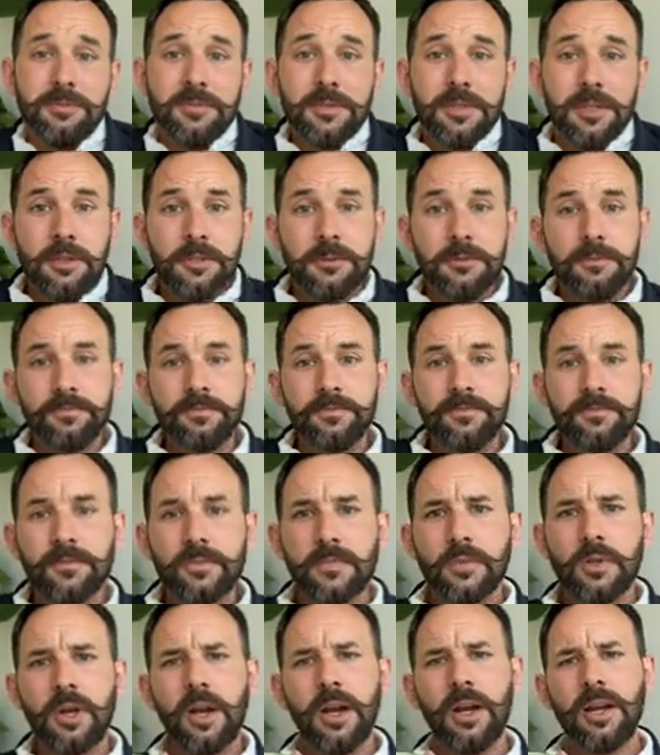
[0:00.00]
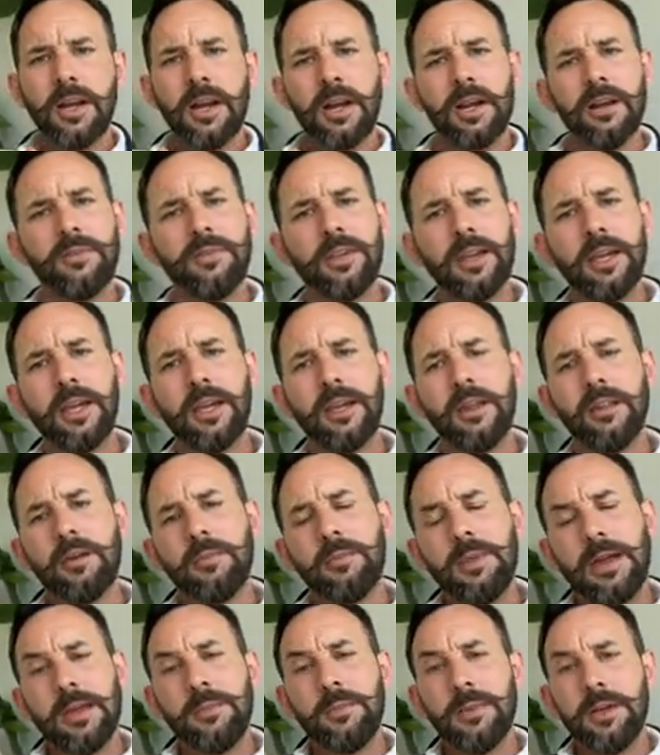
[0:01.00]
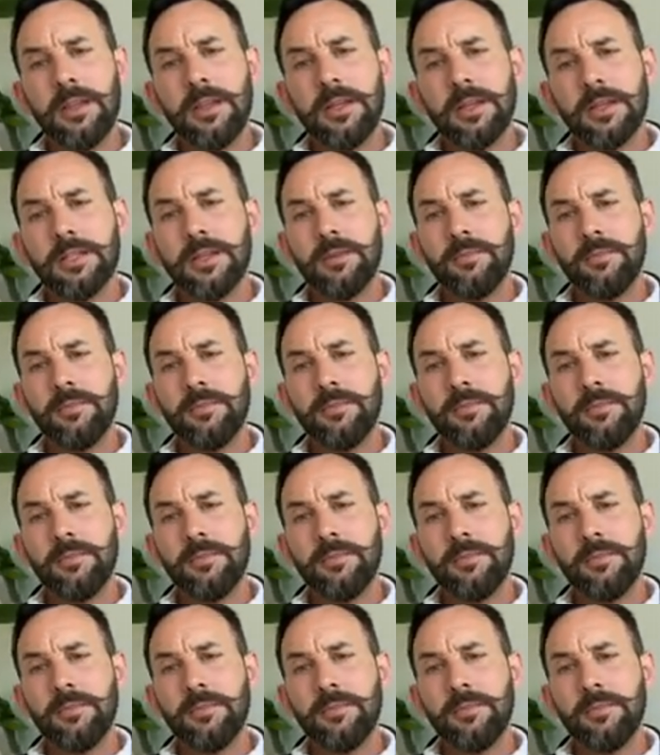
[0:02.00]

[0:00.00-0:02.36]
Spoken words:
So I'm kind of thinking that maybe there's